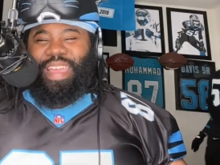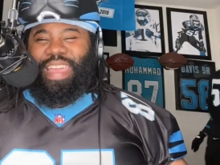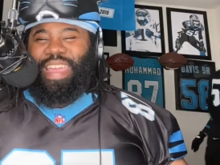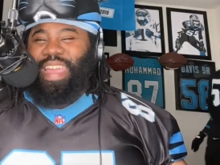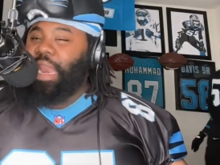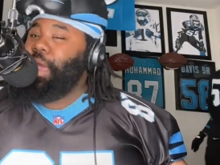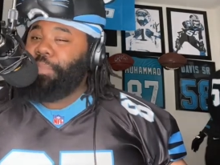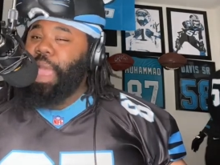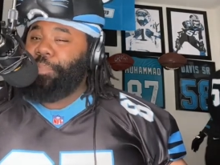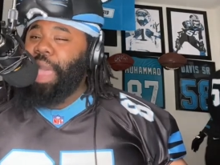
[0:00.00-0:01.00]
and I'm
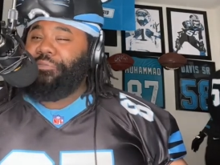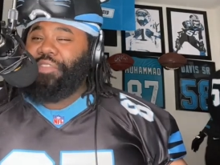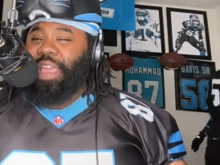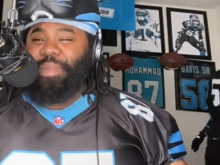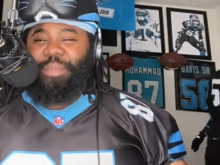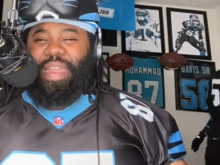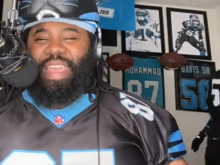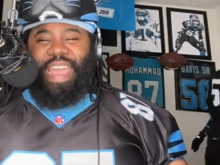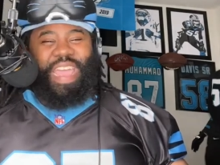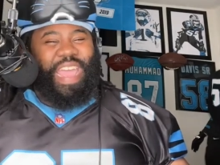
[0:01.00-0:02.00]
not about fucking my
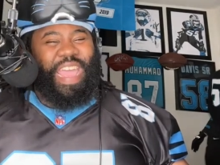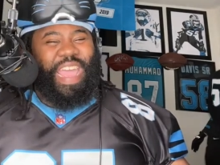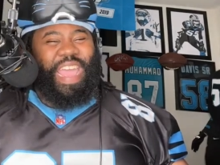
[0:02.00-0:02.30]
money up.